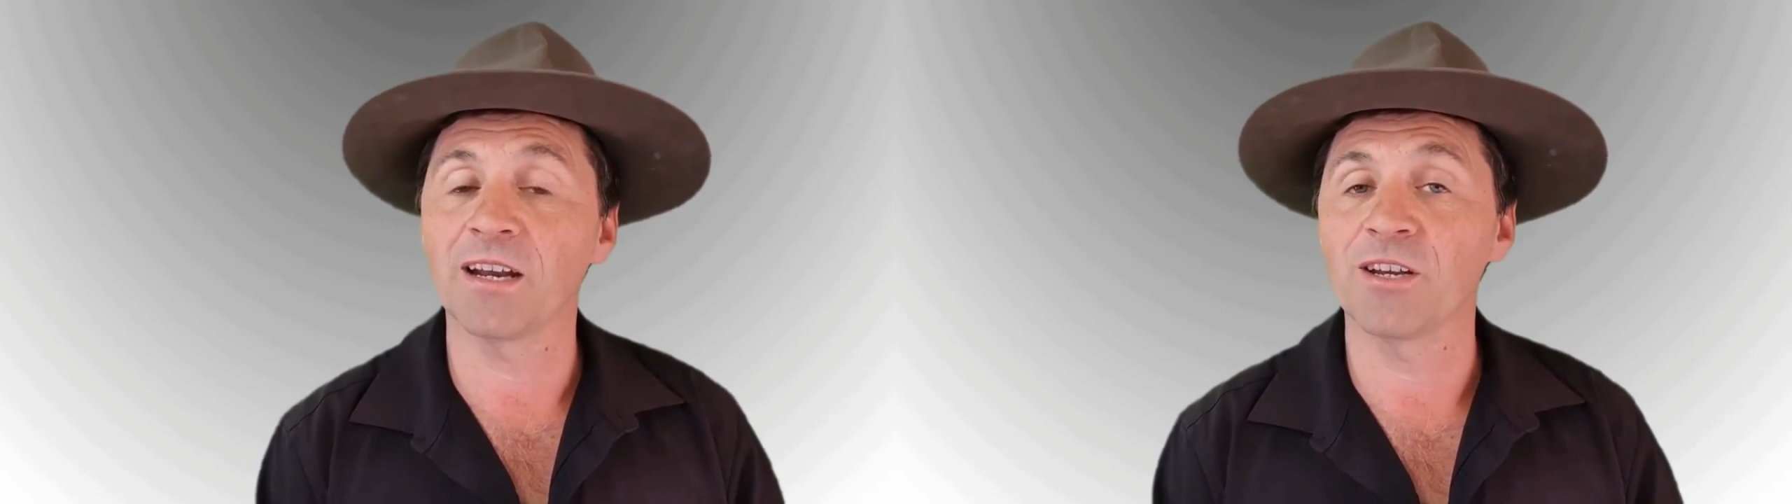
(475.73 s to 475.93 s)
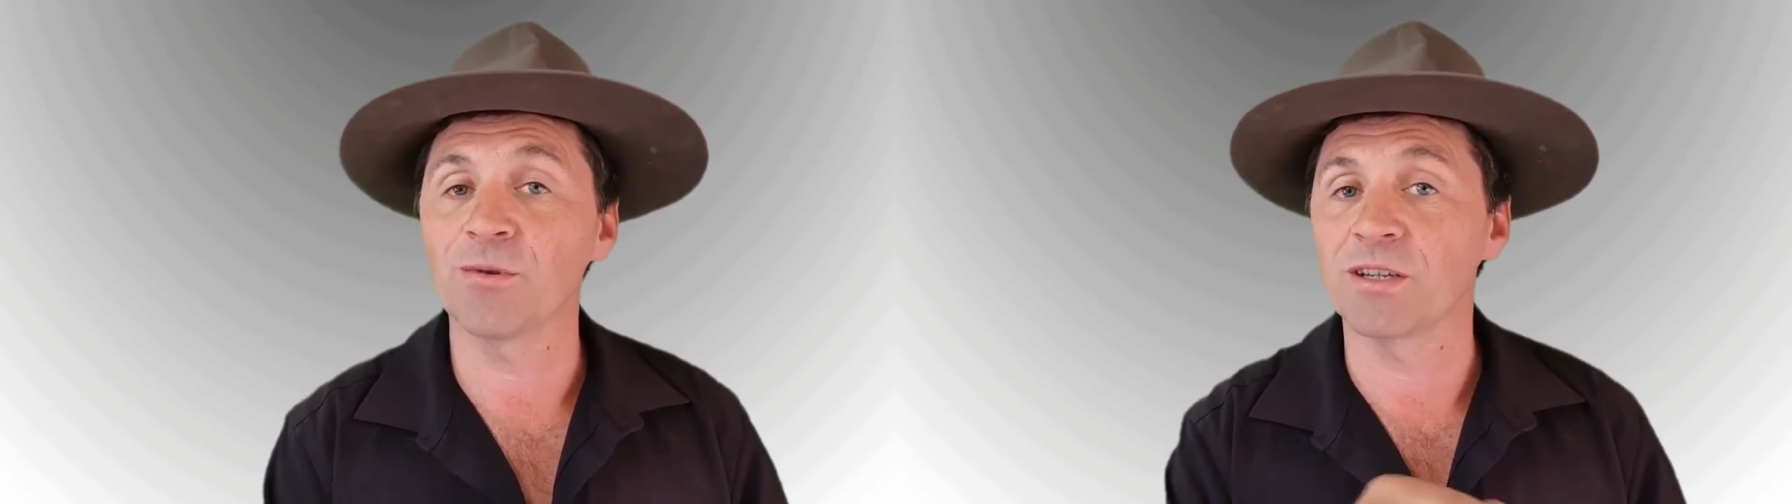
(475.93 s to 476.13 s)

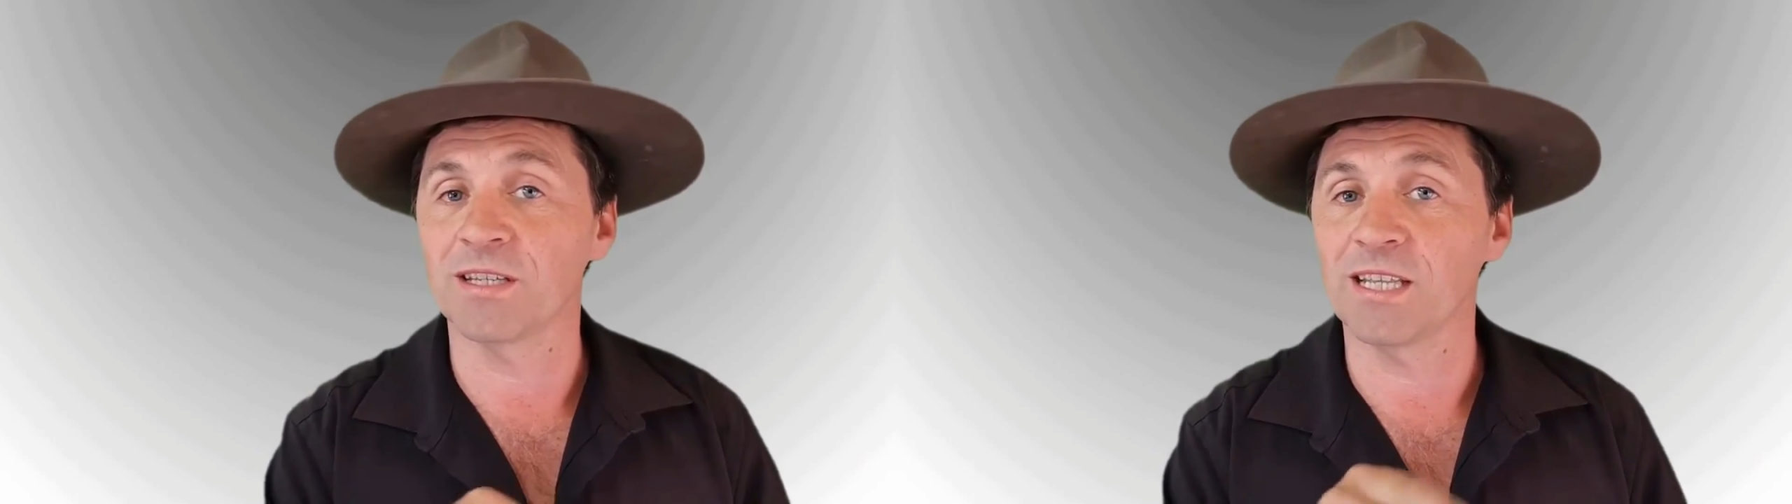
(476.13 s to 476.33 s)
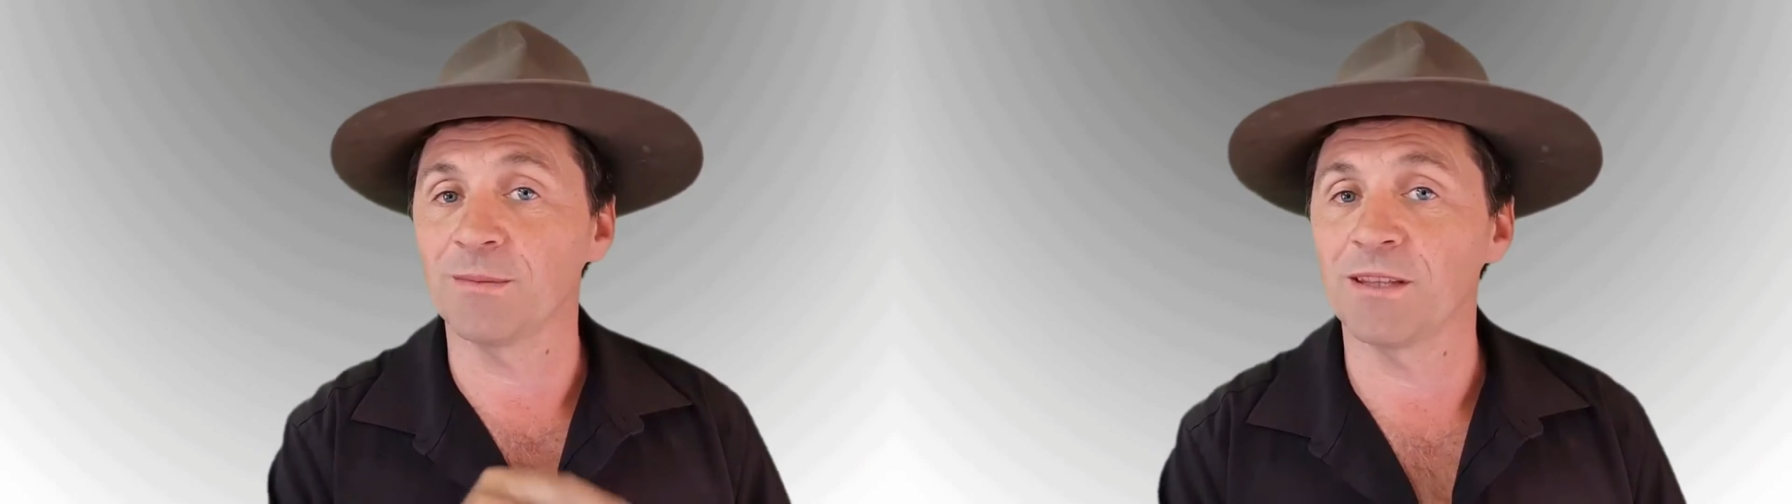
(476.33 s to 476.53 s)
and you would have
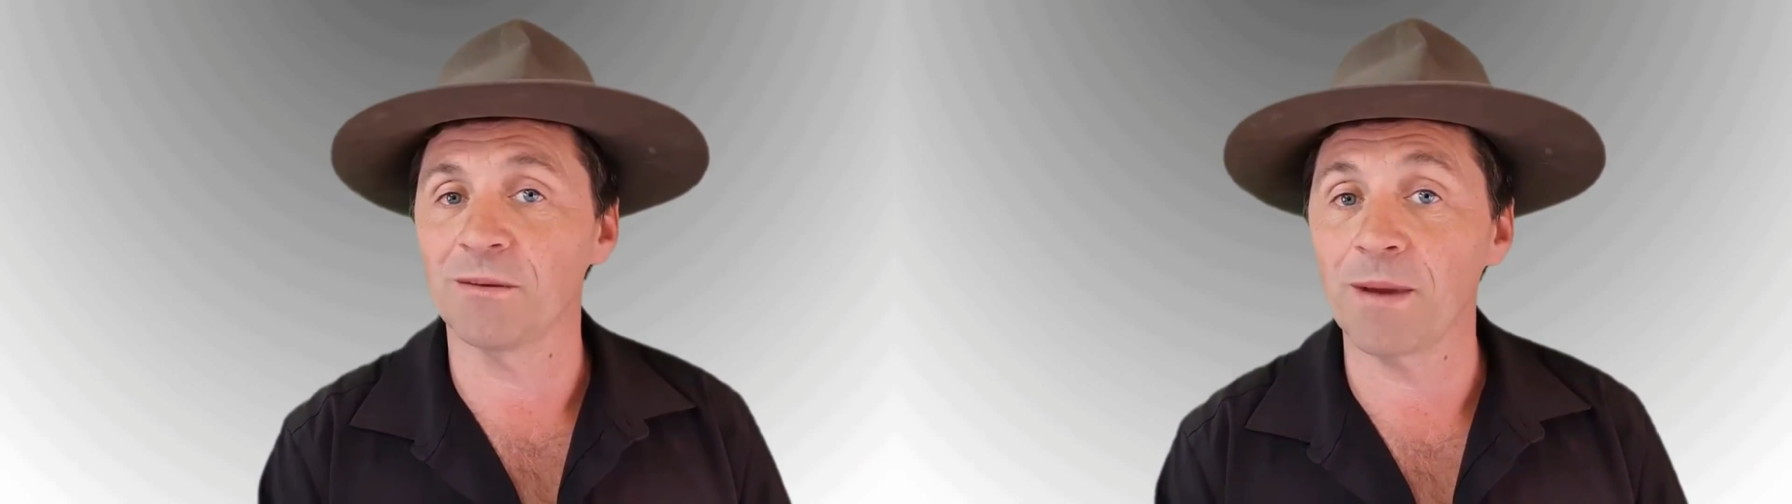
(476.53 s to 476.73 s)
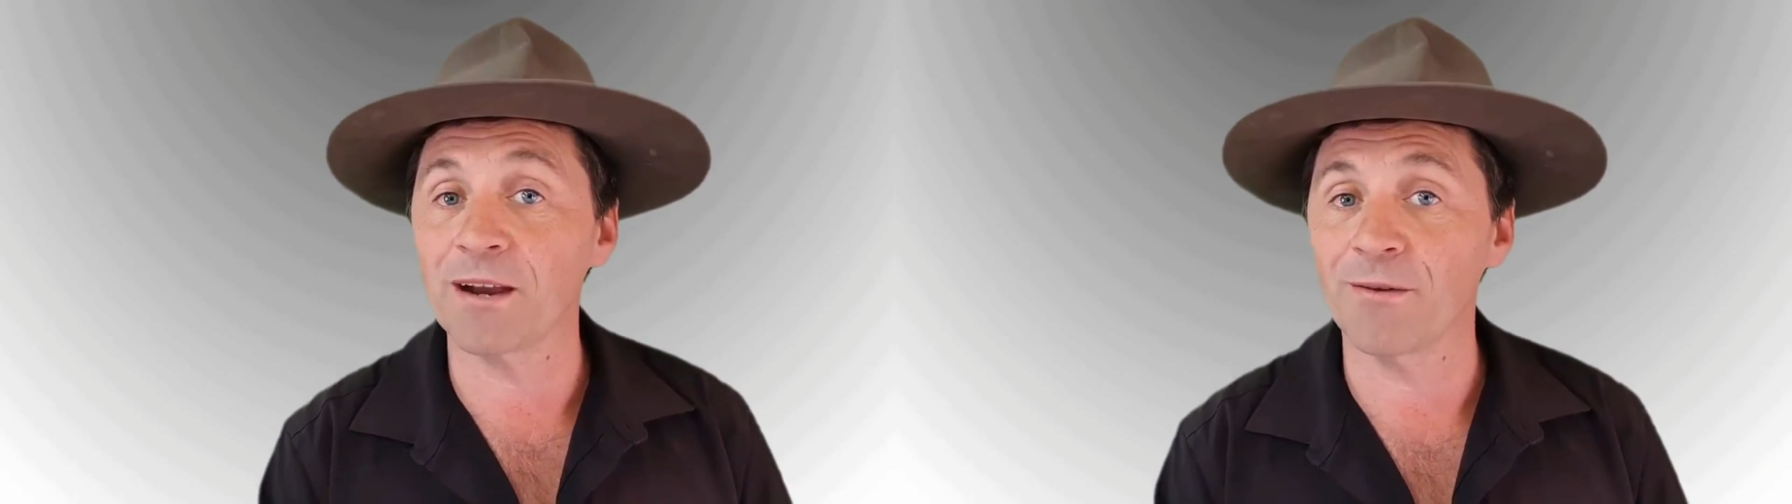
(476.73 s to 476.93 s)
seen them in
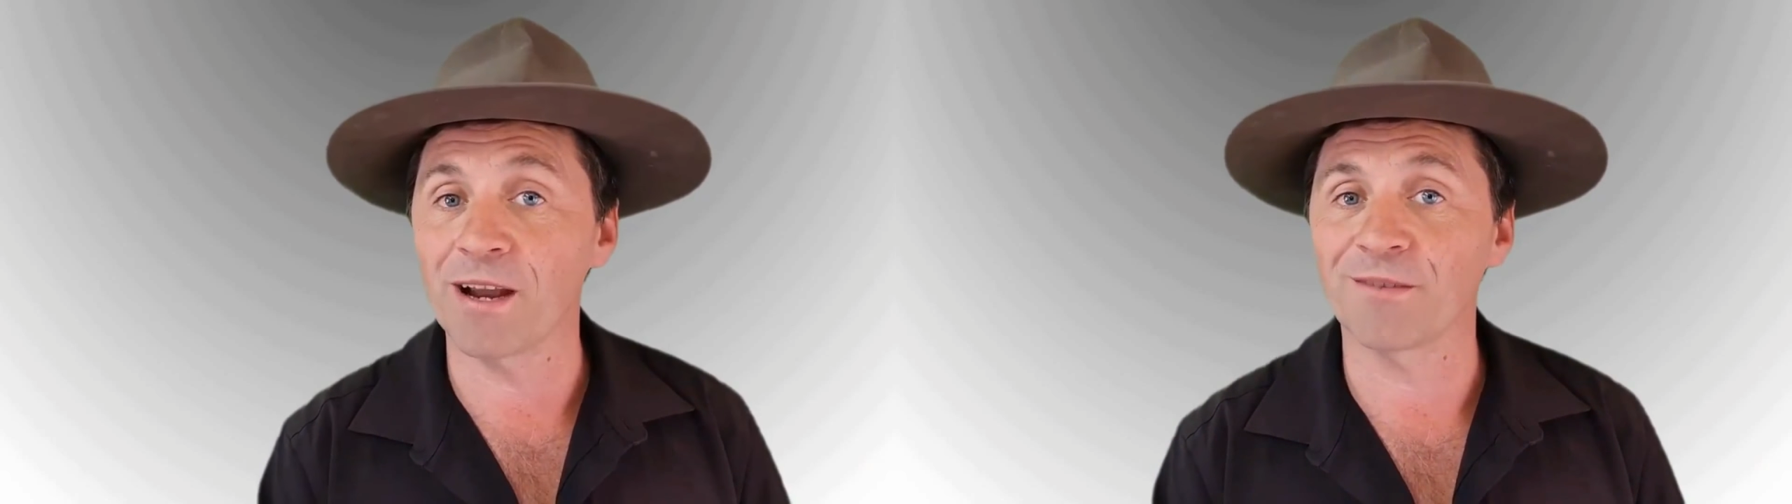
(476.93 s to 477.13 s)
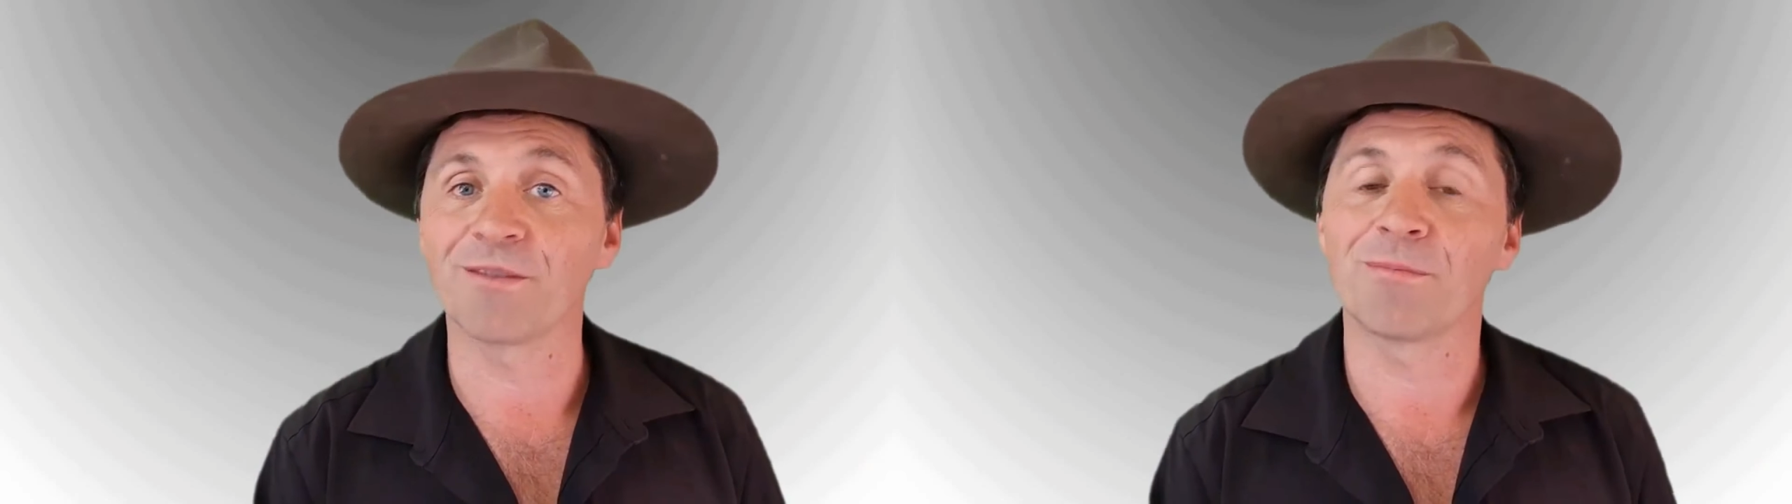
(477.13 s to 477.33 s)
the background of the